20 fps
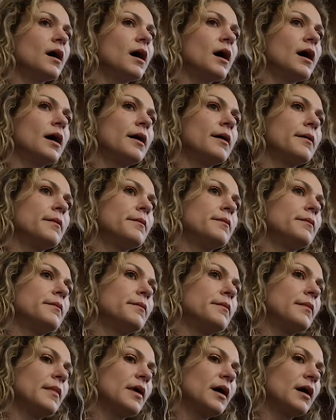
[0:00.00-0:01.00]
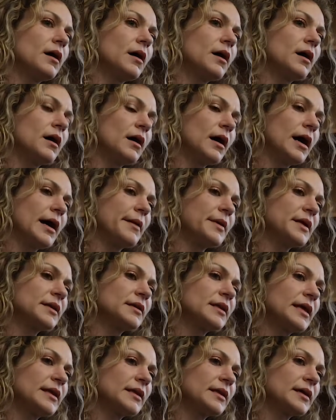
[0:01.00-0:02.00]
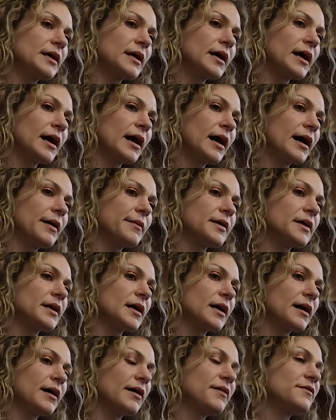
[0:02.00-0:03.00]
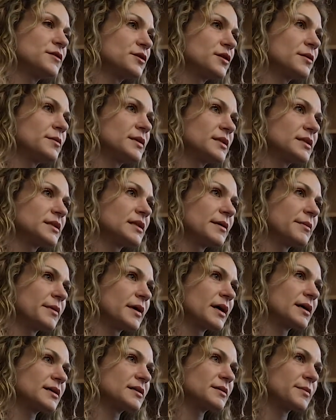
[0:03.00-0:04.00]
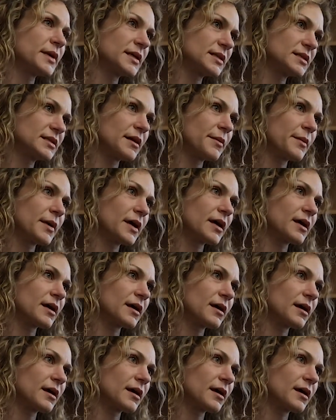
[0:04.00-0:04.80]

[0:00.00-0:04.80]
I mean, lately I've been having trouble sleeping because of my stomach.